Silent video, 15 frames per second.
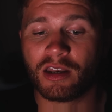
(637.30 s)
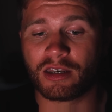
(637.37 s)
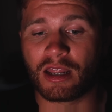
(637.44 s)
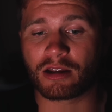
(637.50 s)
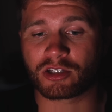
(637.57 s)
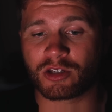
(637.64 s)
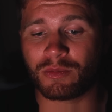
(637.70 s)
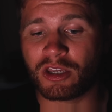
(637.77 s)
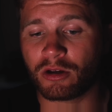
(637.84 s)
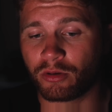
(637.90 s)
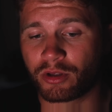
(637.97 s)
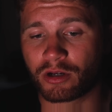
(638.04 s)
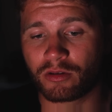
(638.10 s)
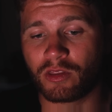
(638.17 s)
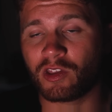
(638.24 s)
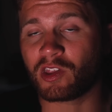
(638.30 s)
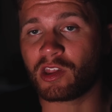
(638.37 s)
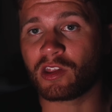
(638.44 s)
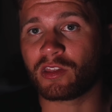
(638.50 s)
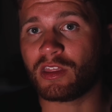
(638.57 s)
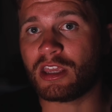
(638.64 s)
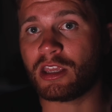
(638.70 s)
Now, to be clear, this
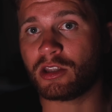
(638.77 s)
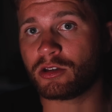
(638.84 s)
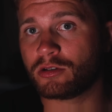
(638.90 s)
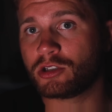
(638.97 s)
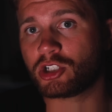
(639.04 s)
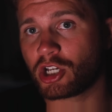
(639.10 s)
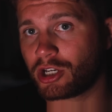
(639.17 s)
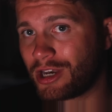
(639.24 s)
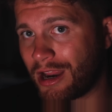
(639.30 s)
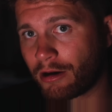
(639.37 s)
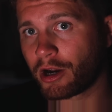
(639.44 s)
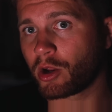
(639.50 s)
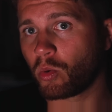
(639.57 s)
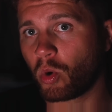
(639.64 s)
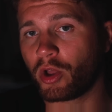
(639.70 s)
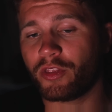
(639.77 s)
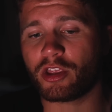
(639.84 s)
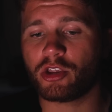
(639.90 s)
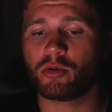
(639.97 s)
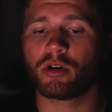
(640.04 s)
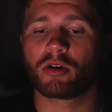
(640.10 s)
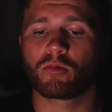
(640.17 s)
is the generic one that
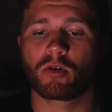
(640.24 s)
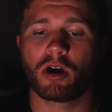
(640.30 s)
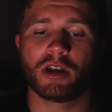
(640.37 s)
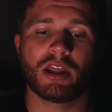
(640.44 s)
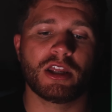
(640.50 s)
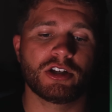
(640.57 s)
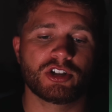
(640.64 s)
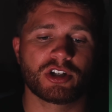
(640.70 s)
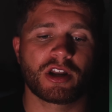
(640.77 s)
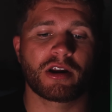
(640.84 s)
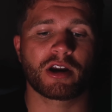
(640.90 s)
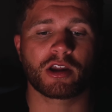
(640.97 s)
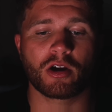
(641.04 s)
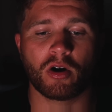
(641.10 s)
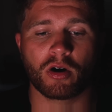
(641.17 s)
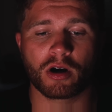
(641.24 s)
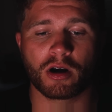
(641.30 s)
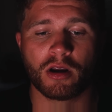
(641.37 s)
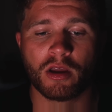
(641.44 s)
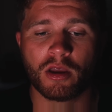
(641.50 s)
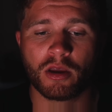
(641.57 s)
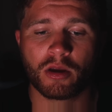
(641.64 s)
you can run in generic
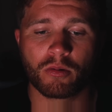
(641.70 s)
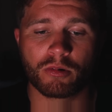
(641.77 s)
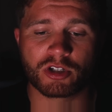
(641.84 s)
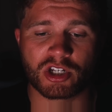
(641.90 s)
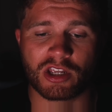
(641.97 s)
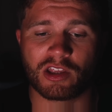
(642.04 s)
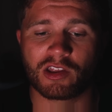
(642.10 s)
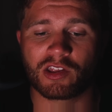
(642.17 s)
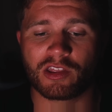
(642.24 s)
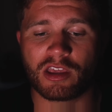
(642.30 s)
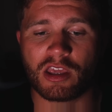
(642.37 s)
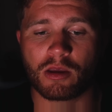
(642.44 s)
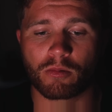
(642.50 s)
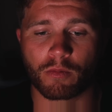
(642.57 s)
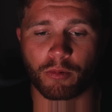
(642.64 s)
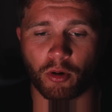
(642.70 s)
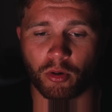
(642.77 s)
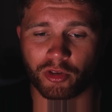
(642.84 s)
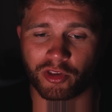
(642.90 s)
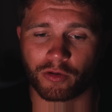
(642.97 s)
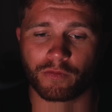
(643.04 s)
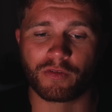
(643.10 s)
GAR, which is the
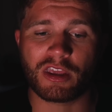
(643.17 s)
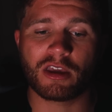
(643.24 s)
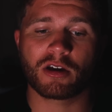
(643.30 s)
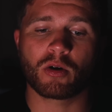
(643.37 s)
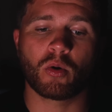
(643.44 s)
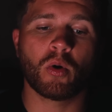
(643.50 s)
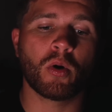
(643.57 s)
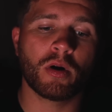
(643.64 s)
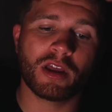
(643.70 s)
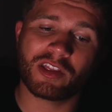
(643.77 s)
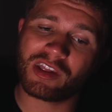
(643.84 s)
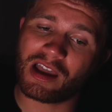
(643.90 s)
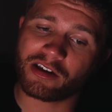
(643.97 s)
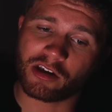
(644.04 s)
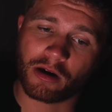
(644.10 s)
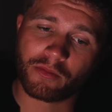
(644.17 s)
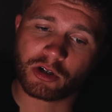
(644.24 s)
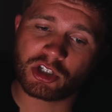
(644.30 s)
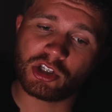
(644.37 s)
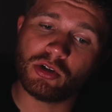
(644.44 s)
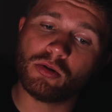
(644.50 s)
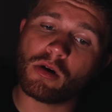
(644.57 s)
repulsor vehicle. It's got cover
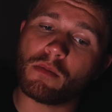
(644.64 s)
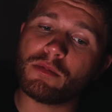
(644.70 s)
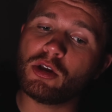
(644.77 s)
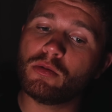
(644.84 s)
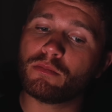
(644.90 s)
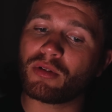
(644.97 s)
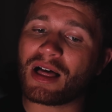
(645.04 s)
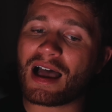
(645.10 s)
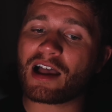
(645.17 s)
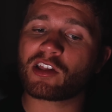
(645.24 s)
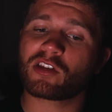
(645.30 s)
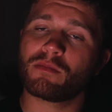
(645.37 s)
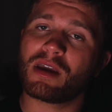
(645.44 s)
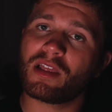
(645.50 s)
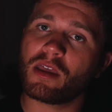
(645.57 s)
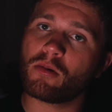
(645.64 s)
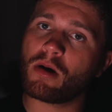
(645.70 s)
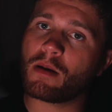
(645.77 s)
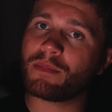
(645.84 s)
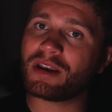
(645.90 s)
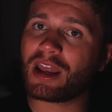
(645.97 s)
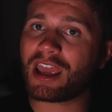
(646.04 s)
2, immune blast, melee
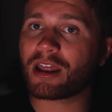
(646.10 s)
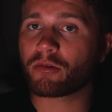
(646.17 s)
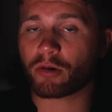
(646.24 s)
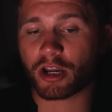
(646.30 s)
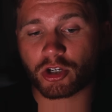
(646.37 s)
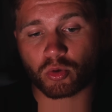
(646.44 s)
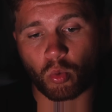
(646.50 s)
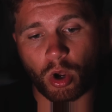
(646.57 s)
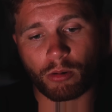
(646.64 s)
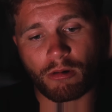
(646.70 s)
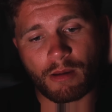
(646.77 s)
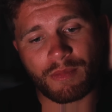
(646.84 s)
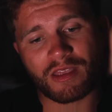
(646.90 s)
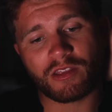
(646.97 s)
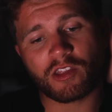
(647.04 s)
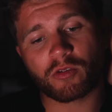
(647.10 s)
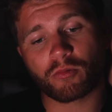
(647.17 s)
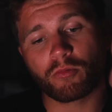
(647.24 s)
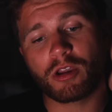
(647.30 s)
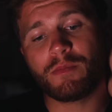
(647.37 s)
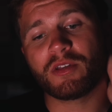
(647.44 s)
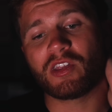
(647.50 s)
weapon, and range 1 weapons,
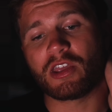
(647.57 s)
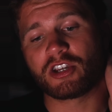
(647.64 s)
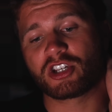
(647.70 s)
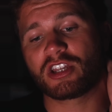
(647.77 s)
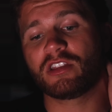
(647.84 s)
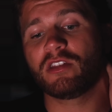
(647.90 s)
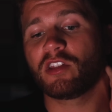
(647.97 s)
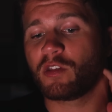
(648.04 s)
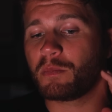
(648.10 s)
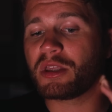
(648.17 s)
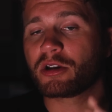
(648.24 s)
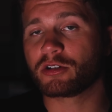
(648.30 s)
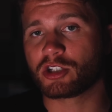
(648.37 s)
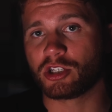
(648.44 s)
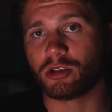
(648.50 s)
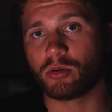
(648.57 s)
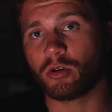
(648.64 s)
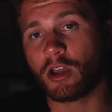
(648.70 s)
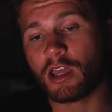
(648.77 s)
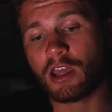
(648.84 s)
reposition, speeder 2.